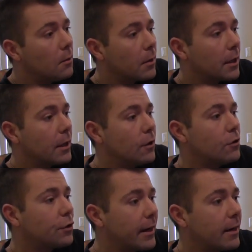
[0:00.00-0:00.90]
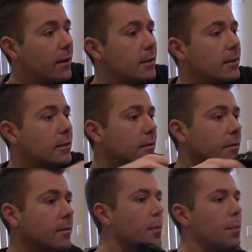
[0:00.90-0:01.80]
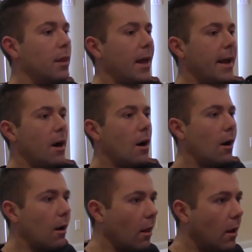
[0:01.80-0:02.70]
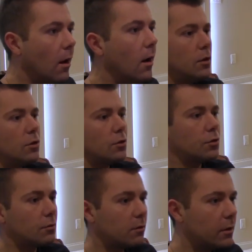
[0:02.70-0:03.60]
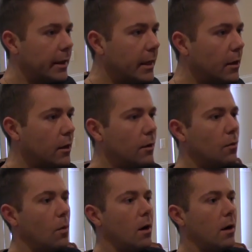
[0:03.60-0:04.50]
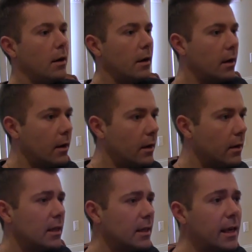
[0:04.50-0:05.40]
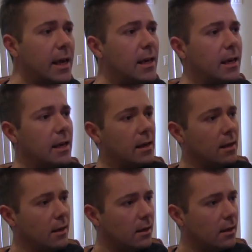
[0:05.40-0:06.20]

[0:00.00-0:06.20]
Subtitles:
We're gonna do Triggers. Play all. Trigger one. Kiki.